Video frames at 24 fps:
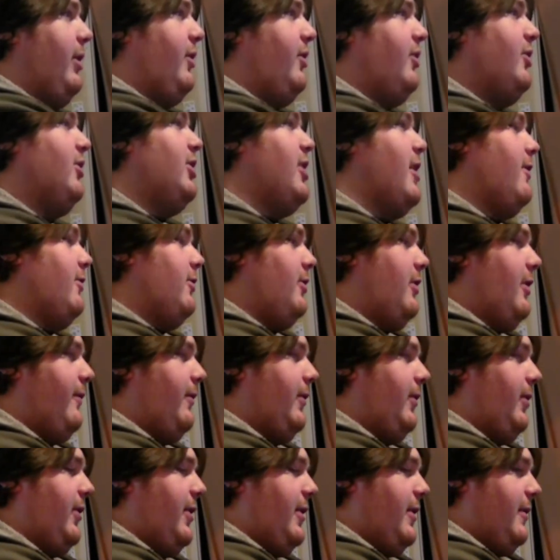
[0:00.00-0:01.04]
mixed together and
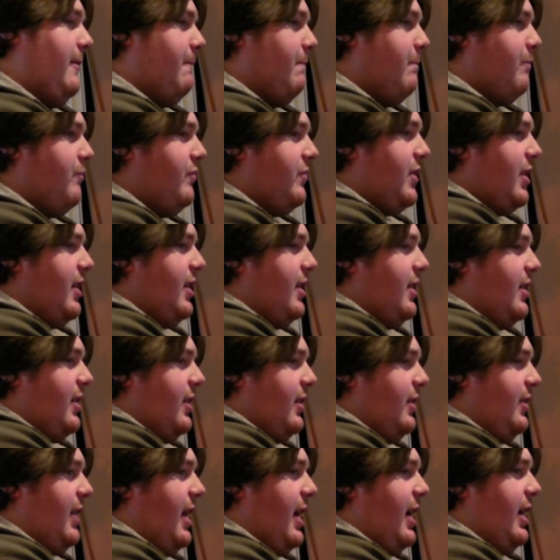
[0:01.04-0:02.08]
everything.
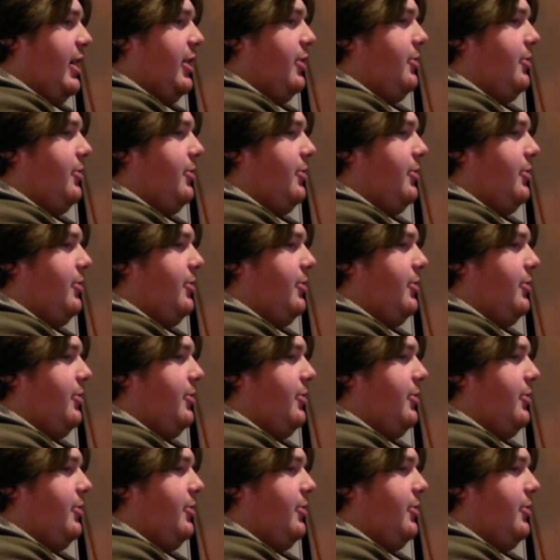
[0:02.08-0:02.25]
That